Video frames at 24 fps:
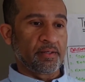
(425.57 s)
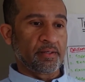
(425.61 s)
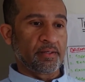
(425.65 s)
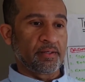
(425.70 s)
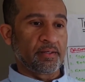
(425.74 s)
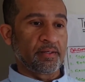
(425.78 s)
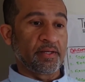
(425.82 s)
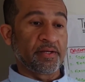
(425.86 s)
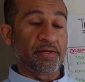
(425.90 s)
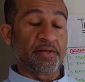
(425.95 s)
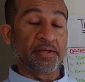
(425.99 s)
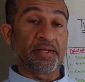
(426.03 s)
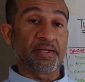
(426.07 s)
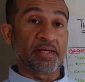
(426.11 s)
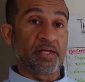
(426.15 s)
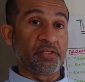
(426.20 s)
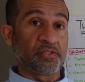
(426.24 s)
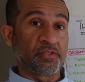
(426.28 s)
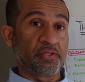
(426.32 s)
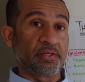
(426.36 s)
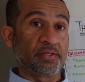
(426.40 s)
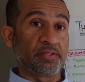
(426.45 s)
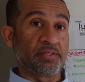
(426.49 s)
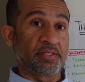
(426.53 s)
learning
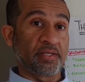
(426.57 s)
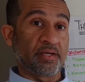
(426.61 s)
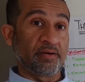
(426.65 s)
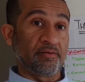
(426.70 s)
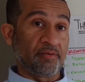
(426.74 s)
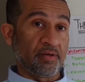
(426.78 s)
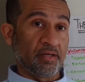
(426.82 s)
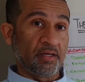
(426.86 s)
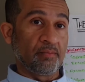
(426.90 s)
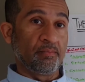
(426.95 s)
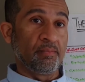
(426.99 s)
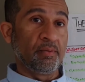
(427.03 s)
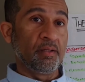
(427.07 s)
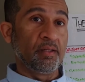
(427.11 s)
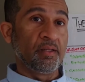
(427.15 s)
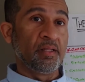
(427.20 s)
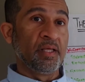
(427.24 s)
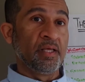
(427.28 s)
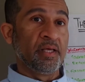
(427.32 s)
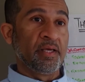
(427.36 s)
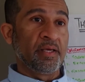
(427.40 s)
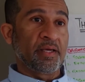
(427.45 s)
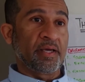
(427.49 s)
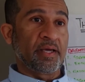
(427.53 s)
culture is available,
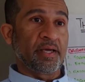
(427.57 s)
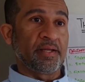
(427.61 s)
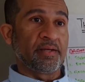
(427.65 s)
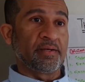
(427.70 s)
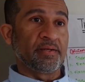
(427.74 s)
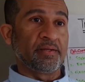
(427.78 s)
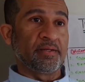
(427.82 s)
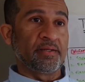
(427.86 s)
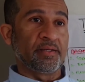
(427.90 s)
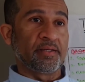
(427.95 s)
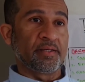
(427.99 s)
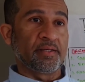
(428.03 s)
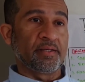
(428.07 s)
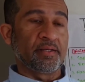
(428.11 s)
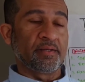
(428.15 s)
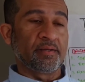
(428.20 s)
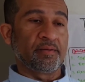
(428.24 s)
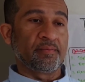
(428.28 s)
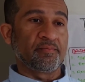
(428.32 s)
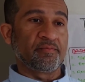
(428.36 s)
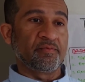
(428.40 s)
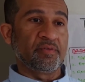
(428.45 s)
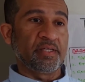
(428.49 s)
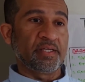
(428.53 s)
and
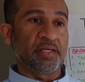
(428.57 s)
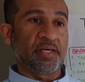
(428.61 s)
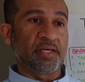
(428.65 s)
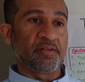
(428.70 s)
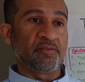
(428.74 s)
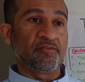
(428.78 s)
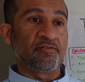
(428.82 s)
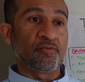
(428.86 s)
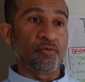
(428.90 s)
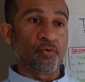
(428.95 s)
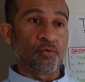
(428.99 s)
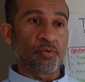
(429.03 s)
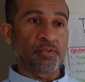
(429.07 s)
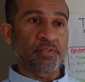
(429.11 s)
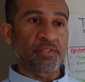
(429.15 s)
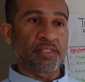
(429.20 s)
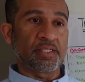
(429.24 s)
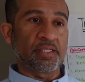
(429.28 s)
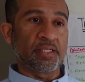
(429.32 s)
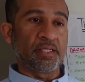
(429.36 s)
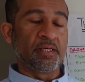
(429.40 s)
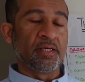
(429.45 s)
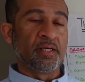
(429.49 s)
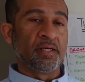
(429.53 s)
we can
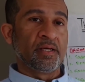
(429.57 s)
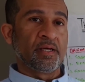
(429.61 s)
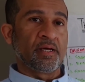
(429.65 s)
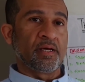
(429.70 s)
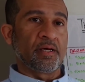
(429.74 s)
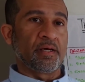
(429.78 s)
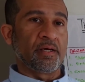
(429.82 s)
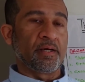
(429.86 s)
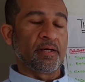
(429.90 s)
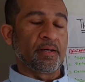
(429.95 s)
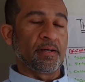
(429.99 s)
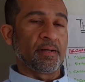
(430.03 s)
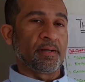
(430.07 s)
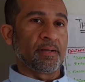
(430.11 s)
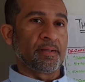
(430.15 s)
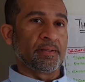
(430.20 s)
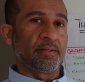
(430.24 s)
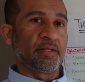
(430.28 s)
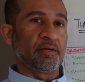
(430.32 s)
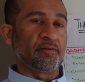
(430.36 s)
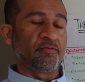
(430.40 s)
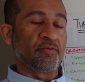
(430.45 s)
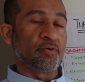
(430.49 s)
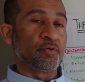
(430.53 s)
foresee
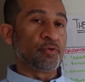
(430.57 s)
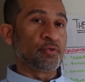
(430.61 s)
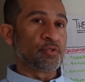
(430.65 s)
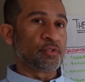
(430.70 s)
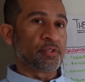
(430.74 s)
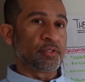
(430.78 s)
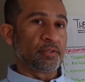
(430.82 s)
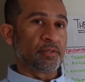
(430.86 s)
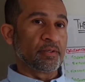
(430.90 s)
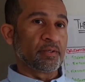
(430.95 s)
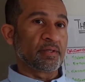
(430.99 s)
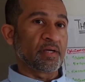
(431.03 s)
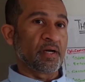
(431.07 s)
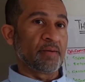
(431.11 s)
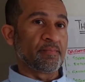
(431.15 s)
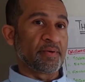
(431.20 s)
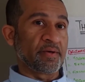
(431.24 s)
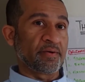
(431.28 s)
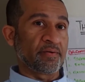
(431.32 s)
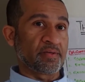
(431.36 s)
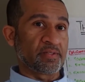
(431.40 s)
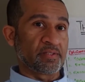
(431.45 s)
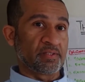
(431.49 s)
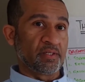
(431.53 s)
the future coming
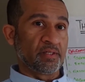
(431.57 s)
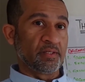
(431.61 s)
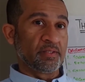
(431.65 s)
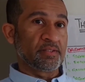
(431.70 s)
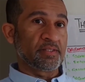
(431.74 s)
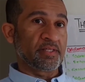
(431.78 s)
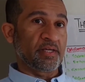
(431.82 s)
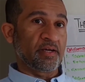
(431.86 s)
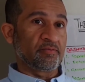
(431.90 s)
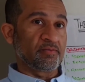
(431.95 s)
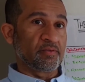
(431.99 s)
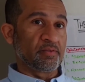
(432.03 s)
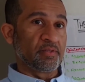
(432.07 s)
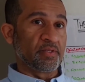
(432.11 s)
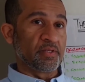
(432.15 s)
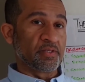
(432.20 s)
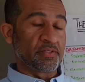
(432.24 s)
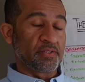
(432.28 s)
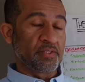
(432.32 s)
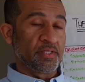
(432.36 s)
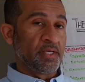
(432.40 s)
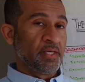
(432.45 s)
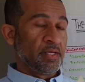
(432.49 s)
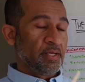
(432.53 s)
results after
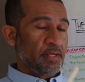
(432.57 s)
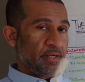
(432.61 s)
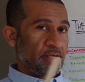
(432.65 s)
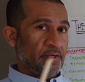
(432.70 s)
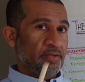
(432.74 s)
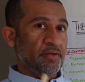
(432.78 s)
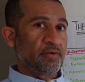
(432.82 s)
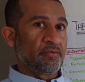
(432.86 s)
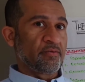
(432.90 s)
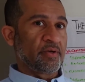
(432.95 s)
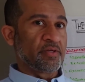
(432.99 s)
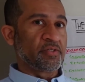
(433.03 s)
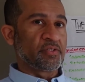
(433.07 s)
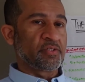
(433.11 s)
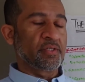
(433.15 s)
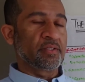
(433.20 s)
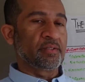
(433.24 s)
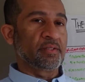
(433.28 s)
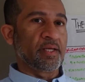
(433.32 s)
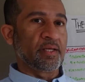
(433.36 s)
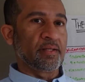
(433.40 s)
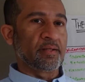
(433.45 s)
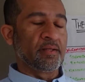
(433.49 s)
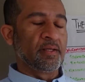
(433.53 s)
this intervention,
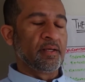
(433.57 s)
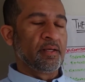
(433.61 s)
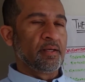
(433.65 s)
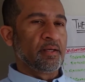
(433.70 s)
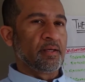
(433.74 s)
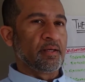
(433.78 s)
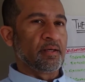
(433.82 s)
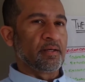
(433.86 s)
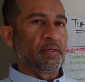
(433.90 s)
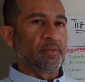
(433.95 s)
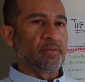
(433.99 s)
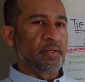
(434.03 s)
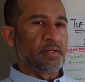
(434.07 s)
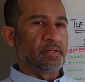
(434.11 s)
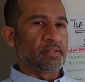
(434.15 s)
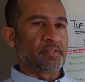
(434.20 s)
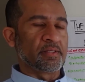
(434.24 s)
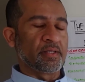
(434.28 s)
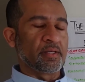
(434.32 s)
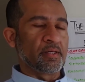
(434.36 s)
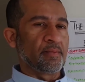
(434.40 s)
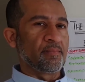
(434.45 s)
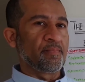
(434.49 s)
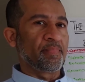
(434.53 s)
then there's
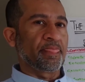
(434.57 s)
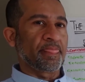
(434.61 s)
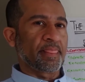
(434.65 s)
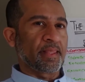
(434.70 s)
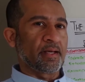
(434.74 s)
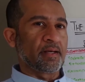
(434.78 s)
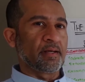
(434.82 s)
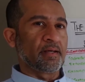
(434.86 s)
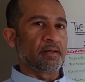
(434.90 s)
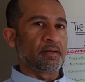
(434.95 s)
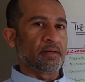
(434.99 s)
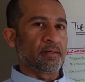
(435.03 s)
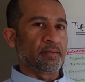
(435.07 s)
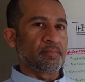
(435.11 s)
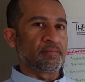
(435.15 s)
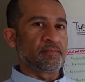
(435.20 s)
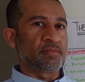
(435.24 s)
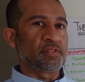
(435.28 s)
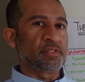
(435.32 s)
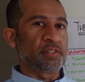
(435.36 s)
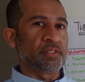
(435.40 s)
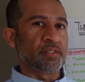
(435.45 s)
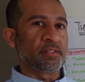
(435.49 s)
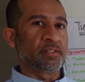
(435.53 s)
a
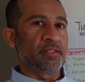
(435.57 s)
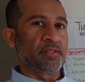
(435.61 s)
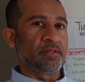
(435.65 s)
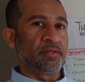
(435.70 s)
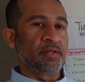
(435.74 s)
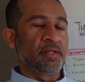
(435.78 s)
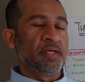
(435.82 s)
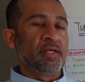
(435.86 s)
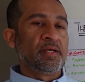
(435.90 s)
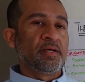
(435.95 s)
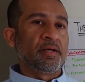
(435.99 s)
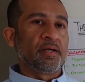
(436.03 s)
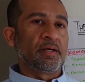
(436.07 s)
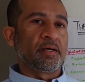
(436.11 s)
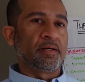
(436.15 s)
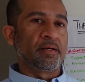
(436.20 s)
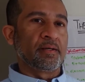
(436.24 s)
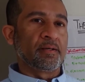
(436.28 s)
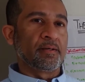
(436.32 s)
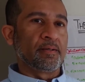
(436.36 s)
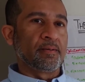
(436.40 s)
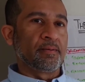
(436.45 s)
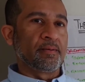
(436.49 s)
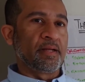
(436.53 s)
certain
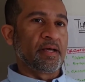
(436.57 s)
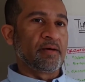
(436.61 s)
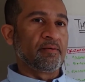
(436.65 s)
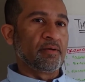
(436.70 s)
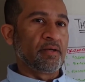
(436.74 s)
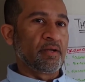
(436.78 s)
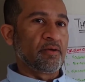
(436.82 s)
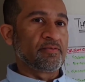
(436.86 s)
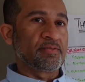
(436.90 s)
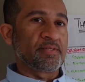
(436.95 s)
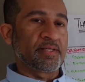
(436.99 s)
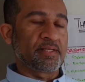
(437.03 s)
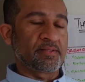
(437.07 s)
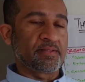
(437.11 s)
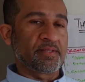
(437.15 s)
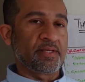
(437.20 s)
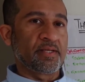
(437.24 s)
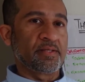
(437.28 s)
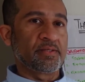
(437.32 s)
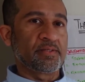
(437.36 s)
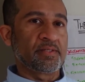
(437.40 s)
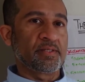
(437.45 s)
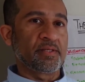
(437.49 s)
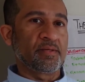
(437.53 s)
level of
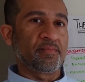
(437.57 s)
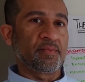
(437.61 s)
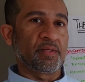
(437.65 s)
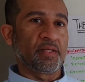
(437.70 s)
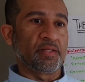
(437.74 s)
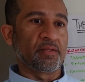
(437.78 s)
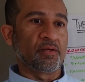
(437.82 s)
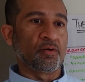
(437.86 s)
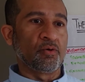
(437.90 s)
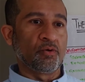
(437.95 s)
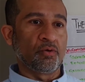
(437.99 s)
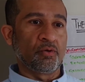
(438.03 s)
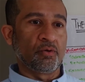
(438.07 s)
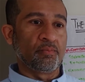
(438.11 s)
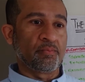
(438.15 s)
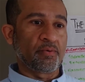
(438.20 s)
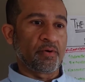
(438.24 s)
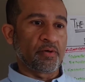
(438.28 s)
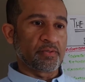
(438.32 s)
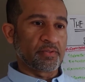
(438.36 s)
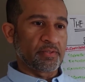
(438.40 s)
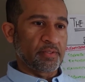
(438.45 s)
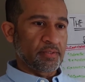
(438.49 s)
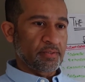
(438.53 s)
success in the whole
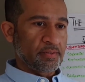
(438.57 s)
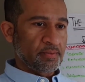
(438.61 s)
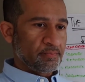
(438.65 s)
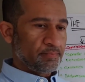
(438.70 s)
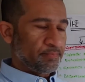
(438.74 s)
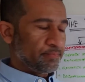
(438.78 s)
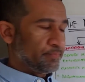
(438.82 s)
process.